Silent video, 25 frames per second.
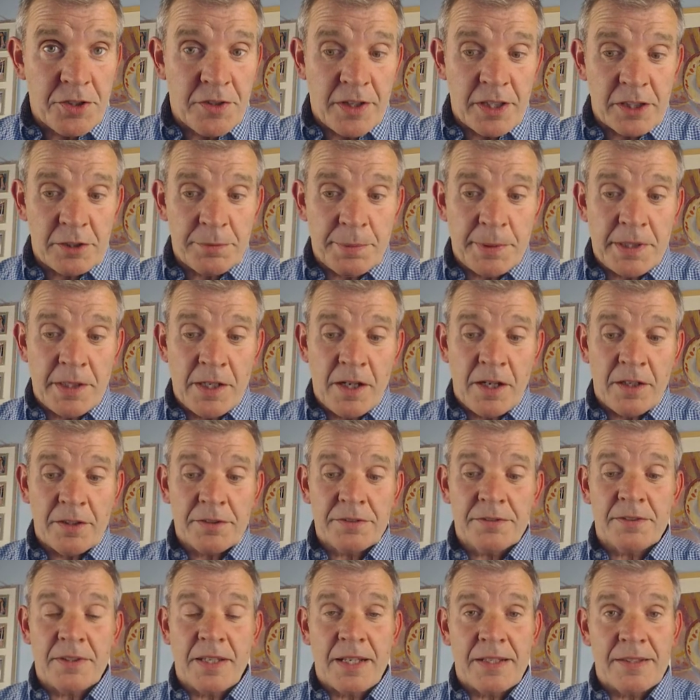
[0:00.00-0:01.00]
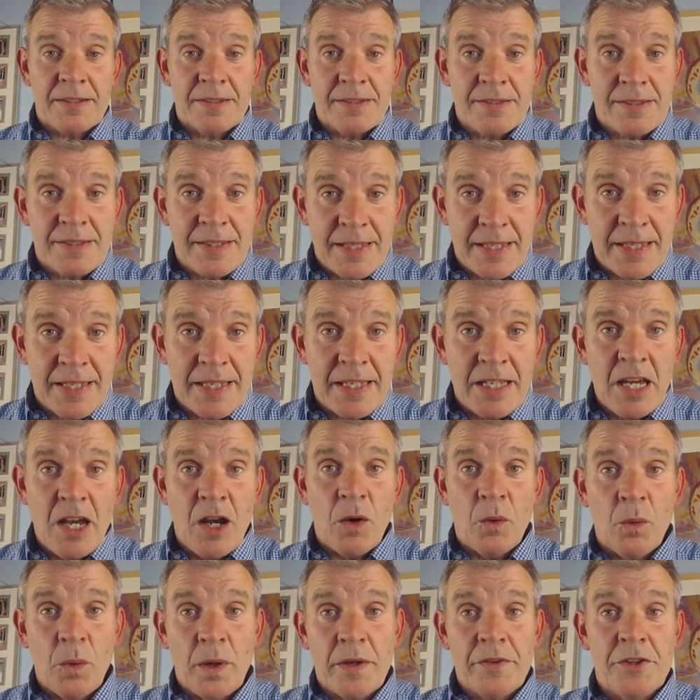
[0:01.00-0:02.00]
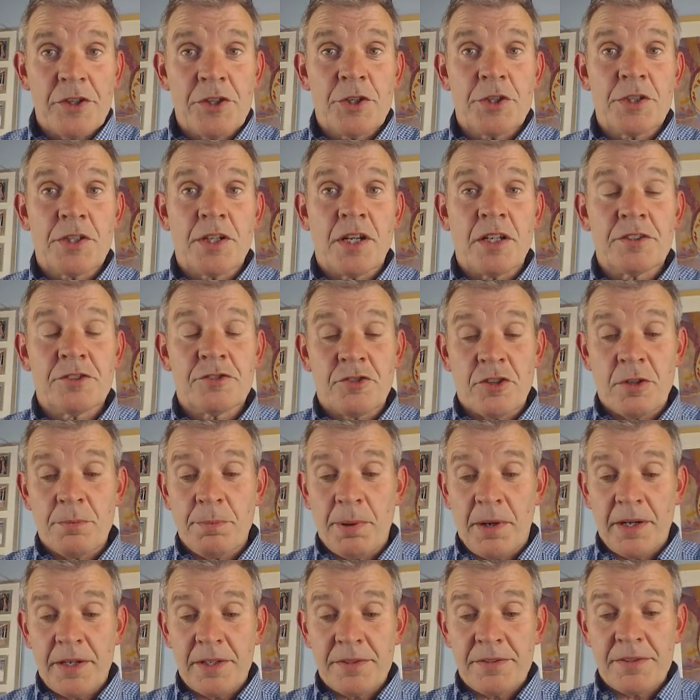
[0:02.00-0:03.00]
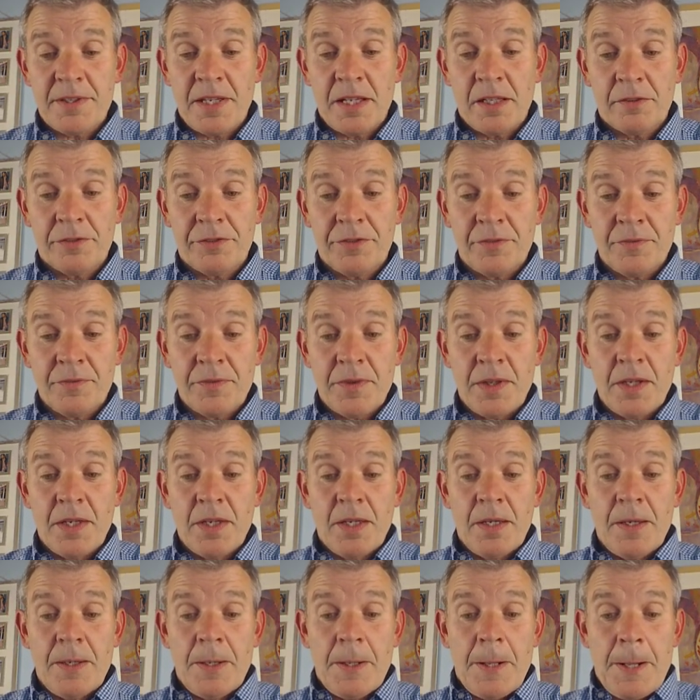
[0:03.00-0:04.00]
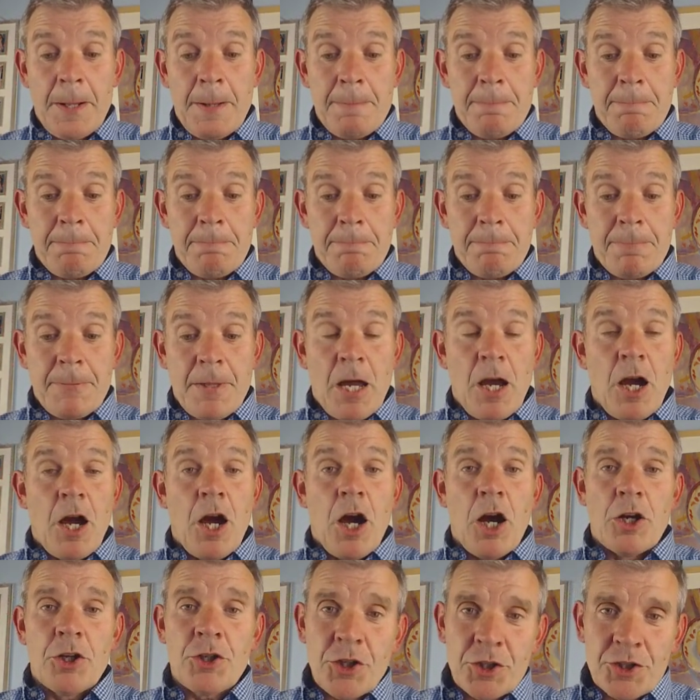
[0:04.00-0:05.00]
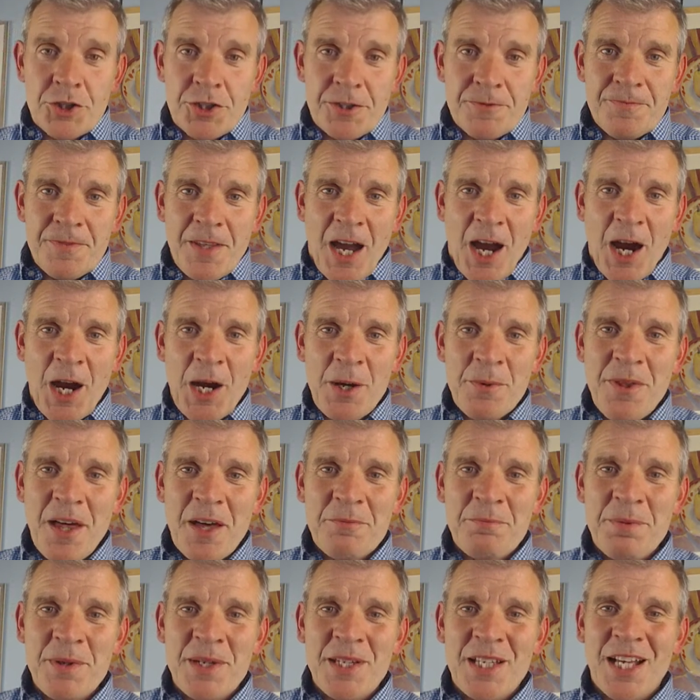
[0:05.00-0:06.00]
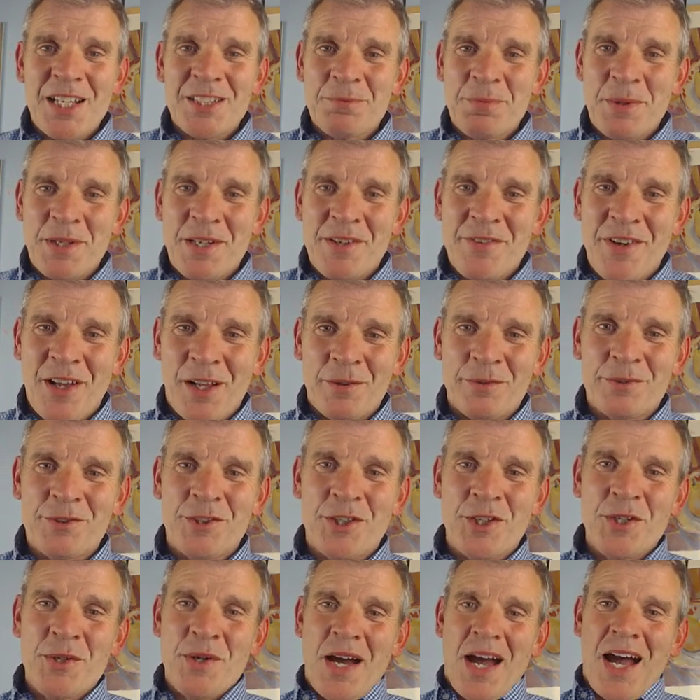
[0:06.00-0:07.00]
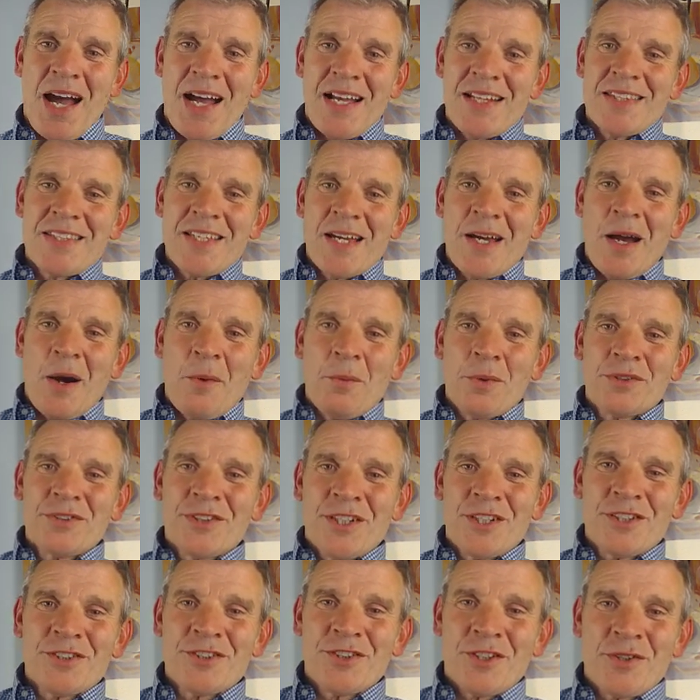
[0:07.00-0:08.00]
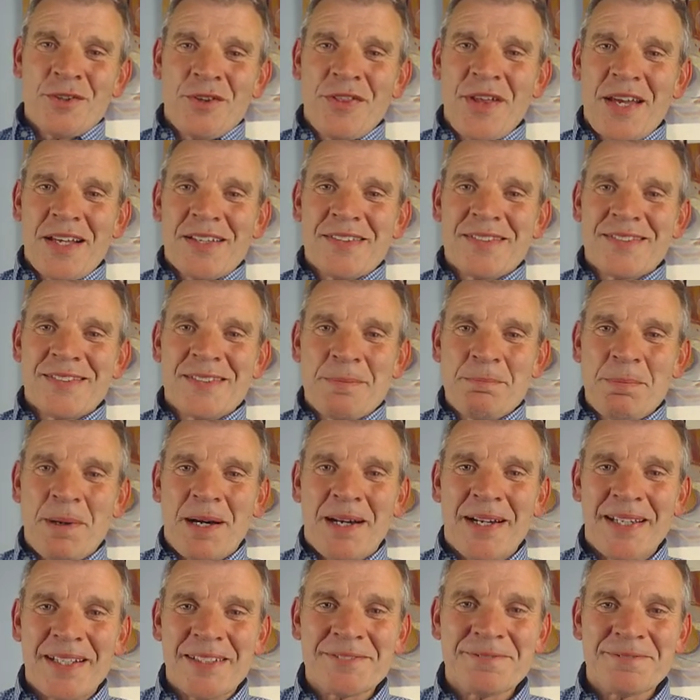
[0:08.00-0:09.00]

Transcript: that's been asked and see whether you can answer it by yourself. Good. I hope that's been of help to you, and we'll see you soon. Thanks. Bye.